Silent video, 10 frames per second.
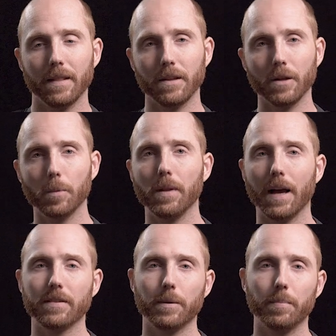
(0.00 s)
The little
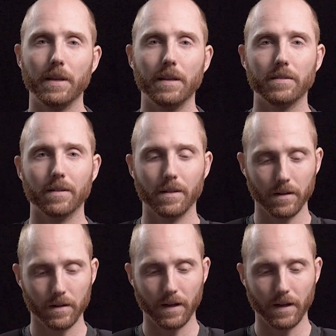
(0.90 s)
plastic piece, the little